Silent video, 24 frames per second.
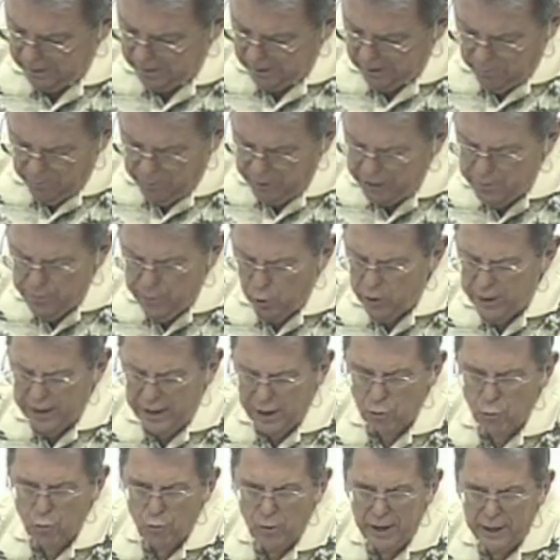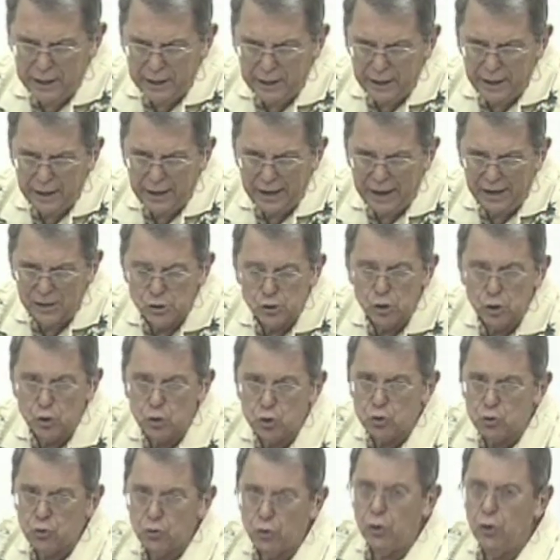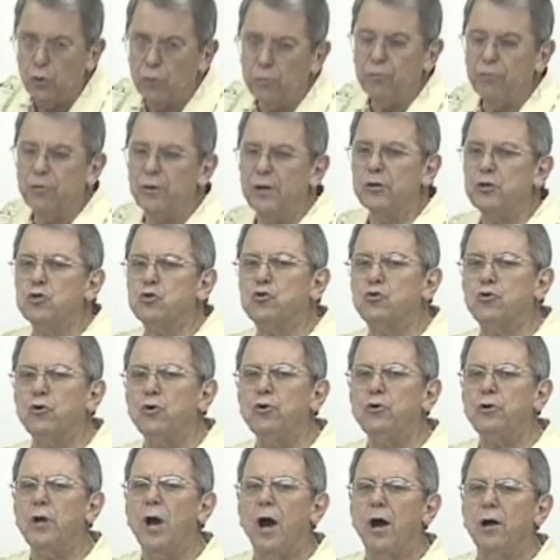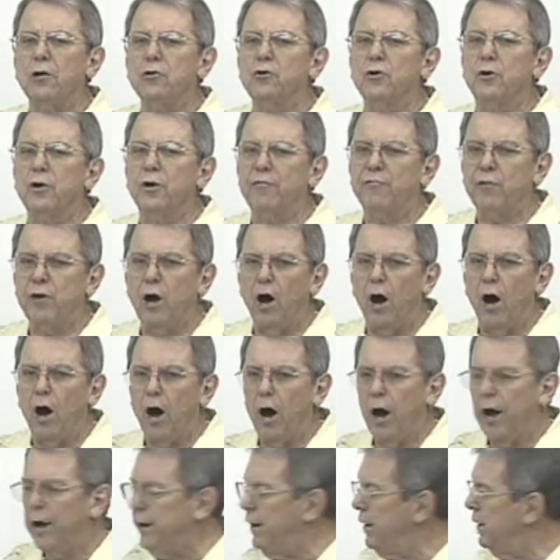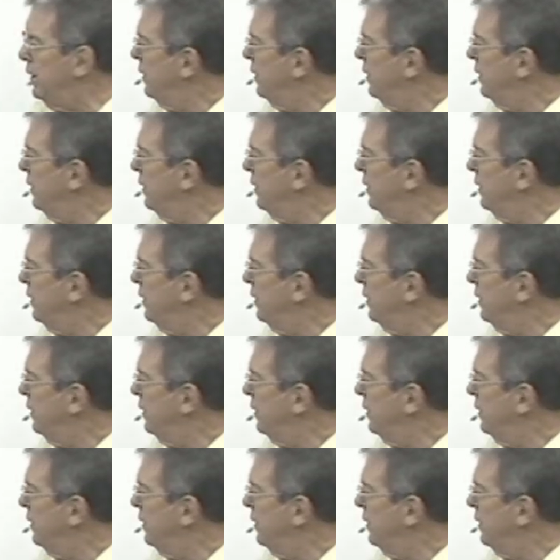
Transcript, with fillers: People can't recognize the truth. The true doctrine of God,